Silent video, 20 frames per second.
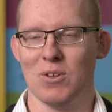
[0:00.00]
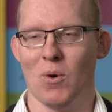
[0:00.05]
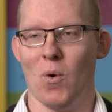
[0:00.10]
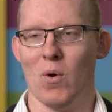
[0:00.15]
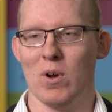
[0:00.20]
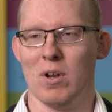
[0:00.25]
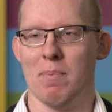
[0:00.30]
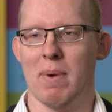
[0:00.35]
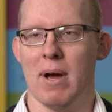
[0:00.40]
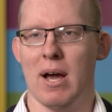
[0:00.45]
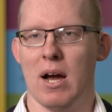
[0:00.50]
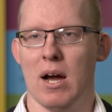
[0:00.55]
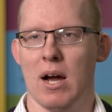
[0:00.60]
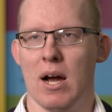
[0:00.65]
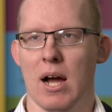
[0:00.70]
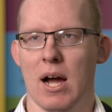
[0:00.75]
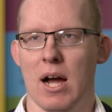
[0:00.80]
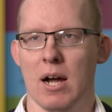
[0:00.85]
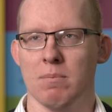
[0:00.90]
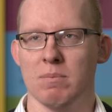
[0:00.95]
it's all
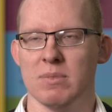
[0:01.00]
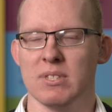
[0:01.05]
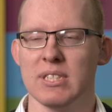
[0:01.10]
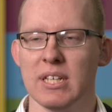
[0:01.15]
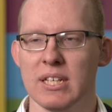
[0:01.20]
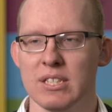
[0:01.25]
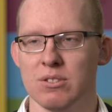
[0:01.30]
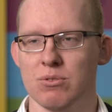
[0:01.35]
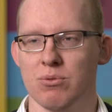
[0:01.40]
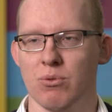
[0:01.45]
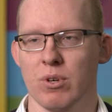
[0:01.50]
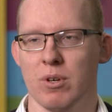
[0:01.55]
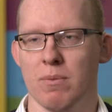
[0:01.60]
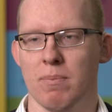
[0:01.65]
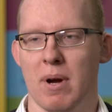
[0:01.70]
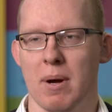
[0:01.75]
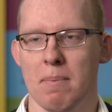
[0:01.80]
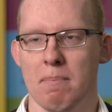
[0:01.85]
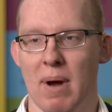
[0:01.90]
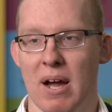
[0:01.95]
about
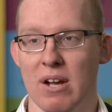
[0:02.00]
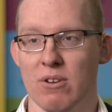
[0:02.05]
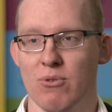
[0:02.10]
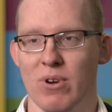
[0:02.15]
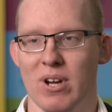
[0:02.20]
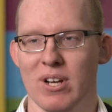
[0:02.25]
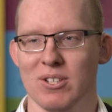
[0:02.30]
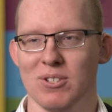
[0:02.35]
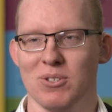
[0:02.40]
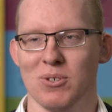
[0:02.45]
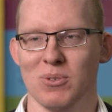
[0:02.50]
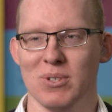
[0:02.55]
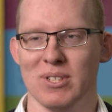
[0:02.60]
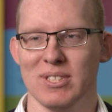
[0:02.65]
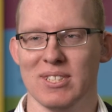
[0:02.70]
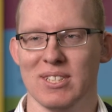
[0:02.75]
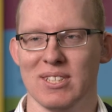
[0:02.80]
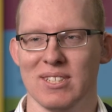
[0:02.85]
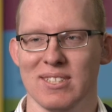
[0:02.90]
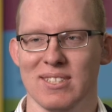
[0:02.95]
sensory, about background
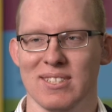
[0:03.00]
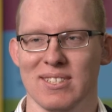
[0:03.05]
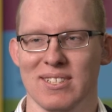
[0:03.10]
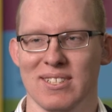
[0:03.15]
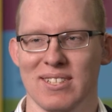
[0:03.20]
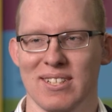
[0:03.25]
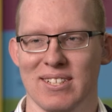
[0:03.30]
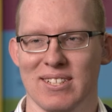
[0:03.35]
noises,